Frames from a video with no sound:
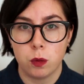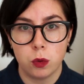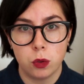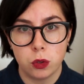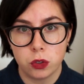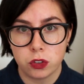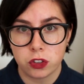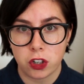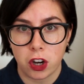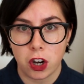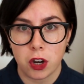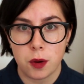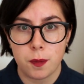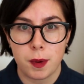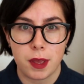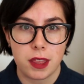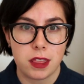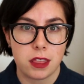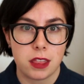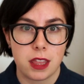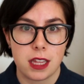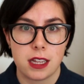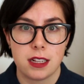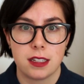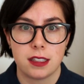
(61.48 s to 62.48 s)
wardrobe
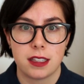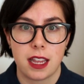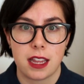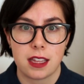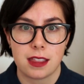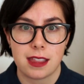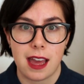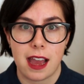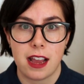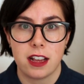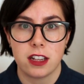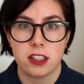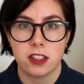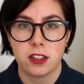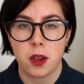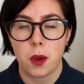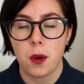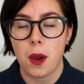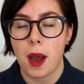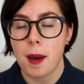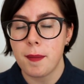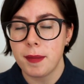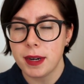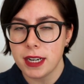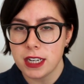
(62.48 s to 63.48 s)
and things like that.
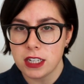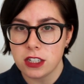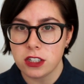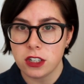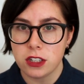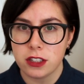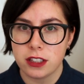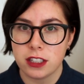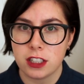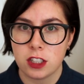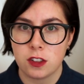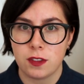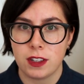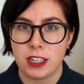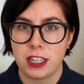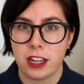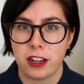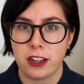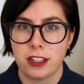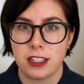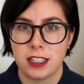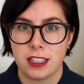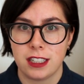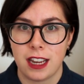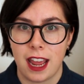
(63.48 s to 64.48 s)
So I'm going to do this
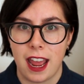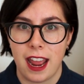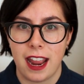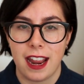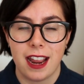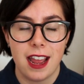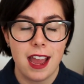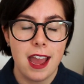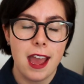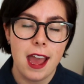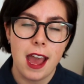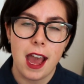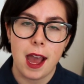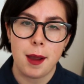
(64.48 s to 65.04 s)
video today.